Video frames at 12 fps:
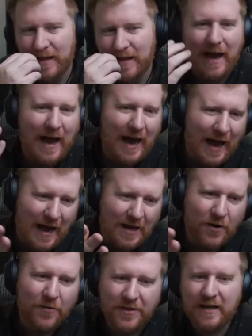I don't
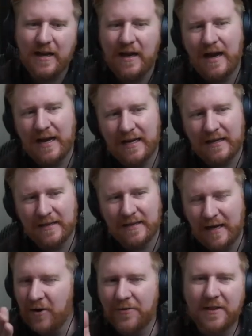think I
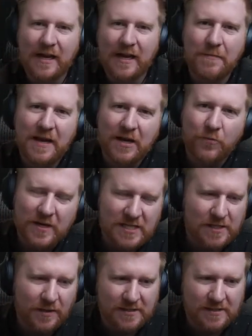can make a
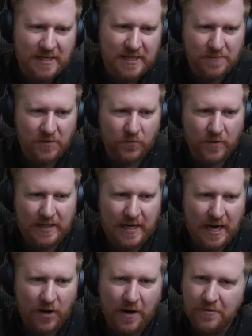reasonable assessment right now
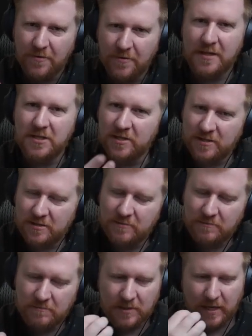other than just
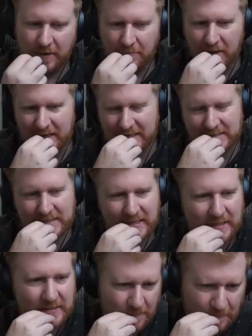kind of my
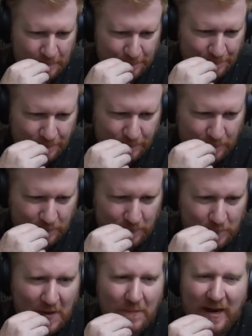instincts.
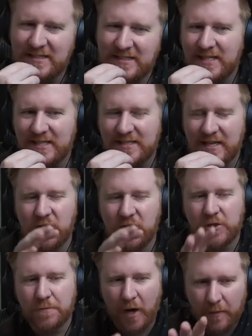My instincts say you should
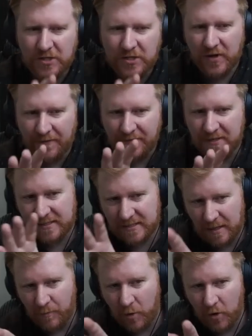probably draft this
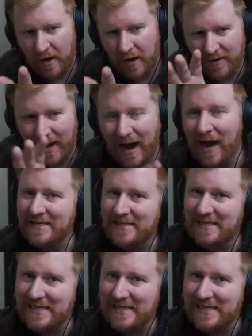somewhere around a high C.